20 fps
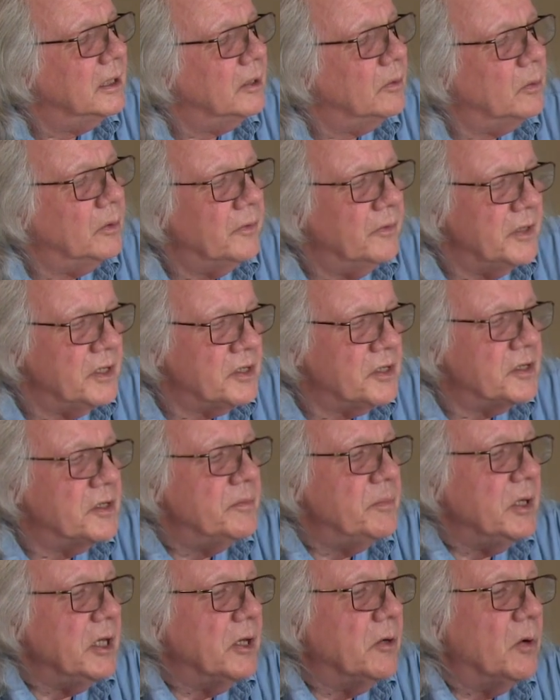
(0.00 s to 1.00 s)
I want this
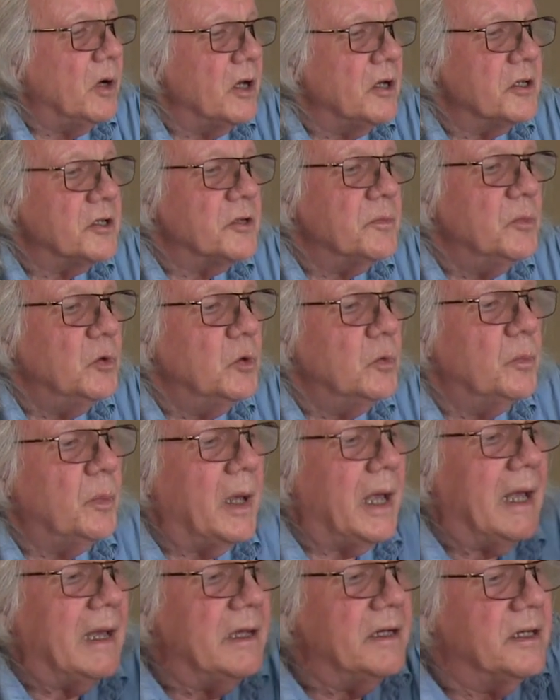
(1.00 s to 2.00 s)
to be quite a small
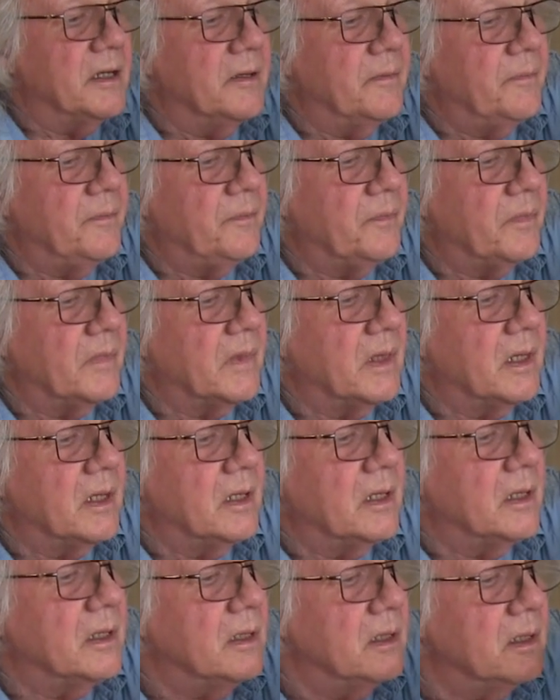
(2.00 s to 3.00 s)
pad,
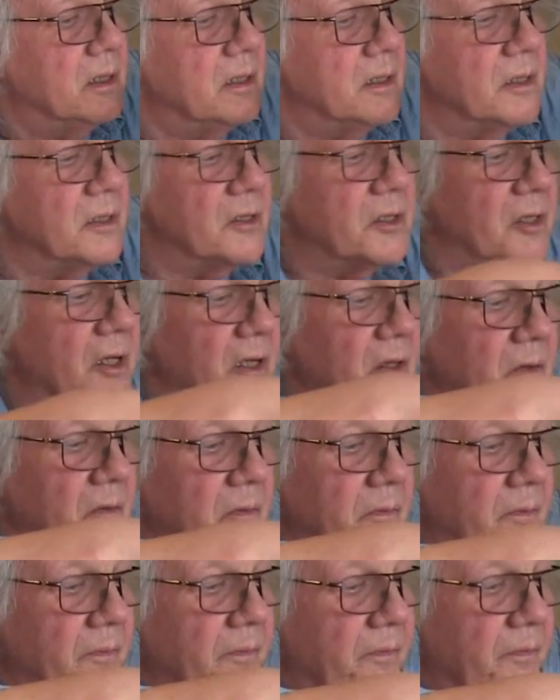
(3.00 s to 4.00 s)
so